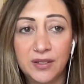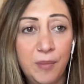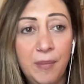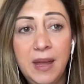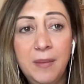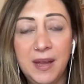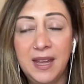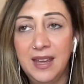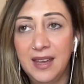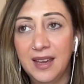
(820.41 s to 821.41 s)
So
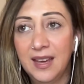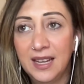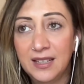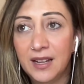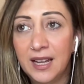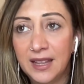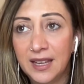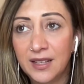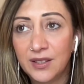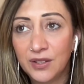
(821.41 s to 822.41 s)
maybe he's like
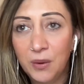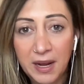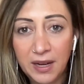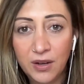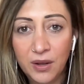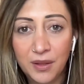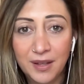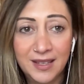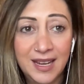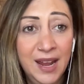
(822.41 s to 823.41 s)
this so I can know that